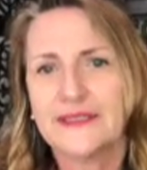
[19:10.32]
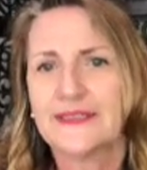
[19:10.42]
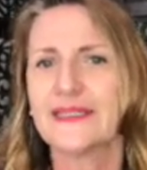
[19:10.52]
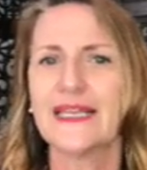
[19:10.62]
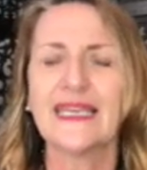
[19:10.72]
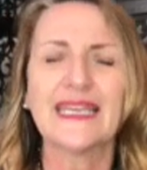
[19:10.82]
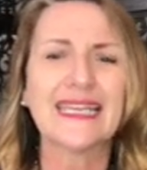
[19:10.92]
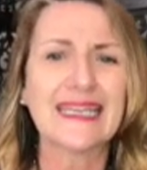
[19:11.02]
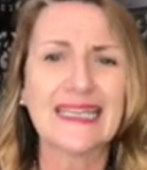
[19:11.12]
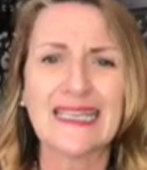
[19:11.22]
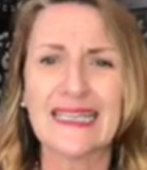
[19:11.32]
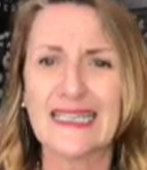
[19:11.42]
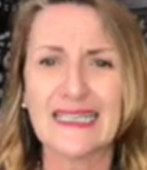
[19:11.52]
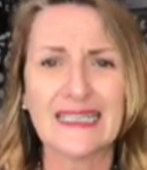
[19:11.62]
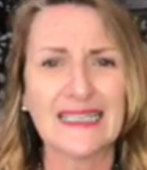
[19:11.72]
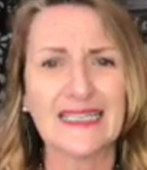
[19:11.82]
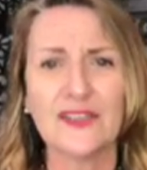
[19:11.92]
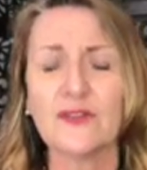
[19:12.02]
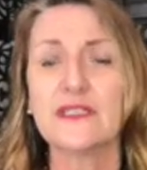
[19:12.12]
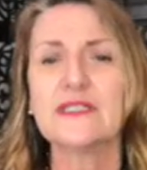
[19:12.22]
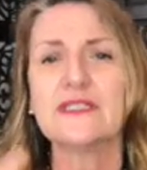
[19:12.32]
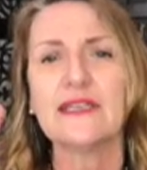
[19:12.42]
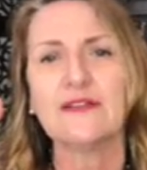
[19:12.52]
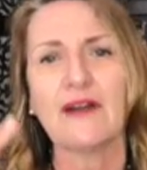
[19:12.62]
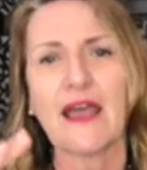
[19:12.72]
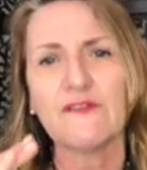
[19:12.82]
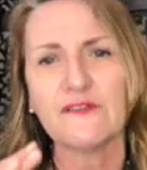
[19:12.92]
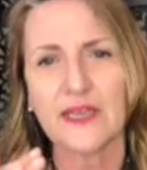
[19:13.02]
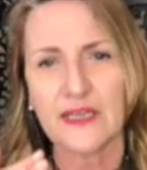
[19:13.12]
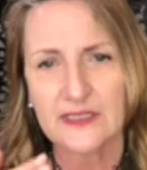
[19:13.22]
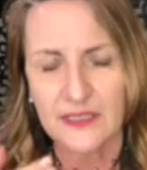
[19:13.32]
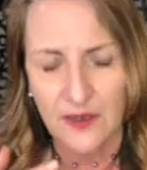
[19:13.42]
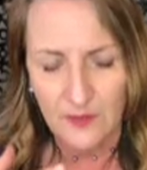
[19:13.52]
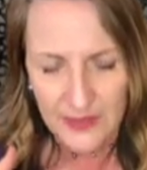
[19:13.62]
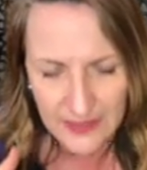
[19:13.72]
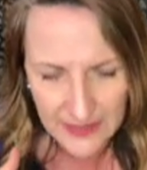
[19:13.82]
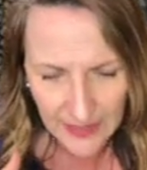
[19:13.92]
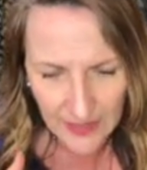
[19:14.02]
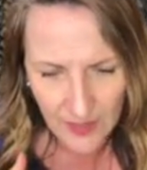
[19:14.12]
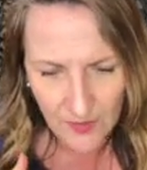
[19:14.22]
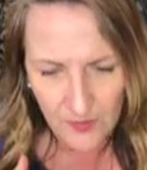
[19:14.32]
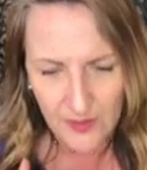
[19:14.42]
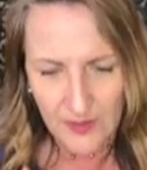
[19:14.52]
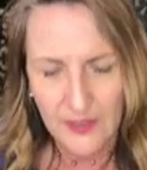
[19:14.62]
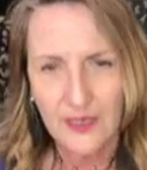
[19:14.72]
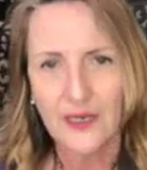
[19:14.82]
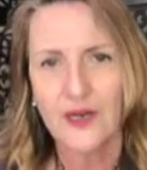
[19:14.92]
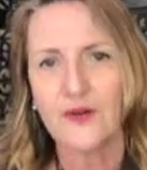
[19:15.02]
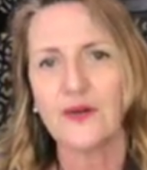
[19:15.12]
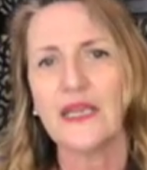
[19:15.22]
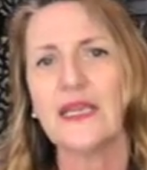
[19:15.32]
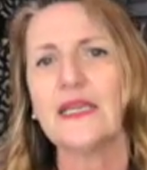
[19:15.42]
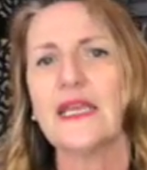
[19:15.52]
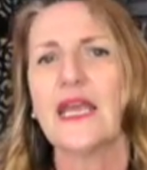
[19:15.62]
like, you can see their affect going down, right?